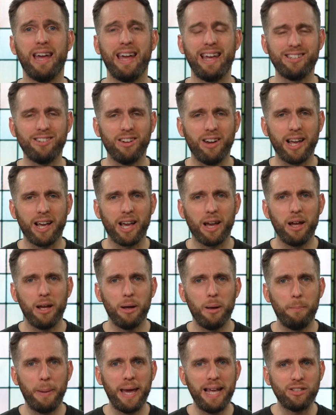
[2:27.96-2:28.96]
It's like,
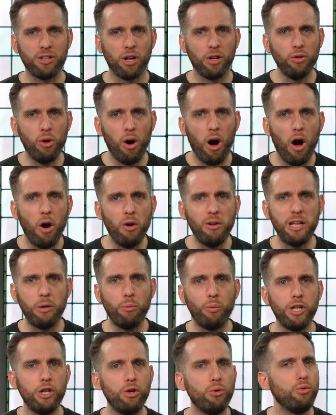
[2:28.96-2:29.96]
"Peter, not
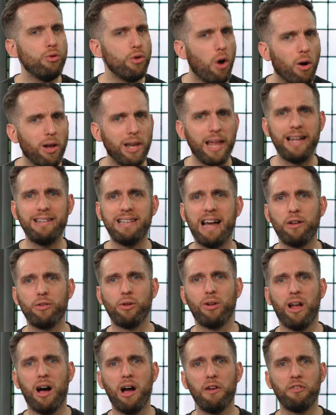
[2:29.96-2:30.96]
only will you not lay down
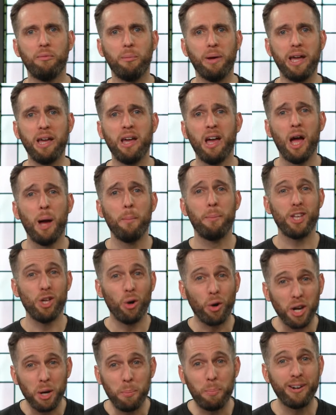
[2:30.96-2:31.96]
your life for me, but
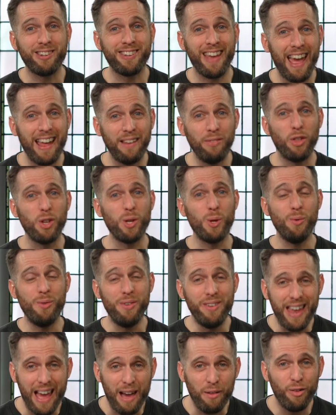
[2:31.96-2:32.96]
you're going to pretend that you
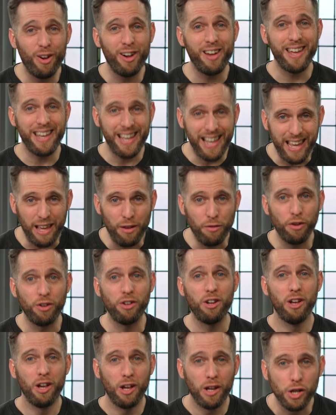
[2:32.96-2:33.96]
never
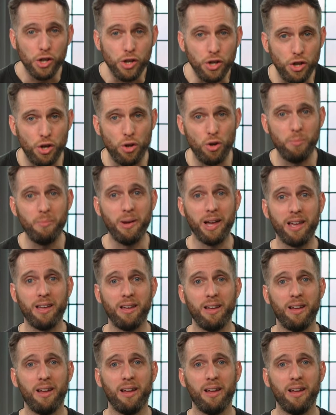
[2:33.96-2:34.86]
even knew me."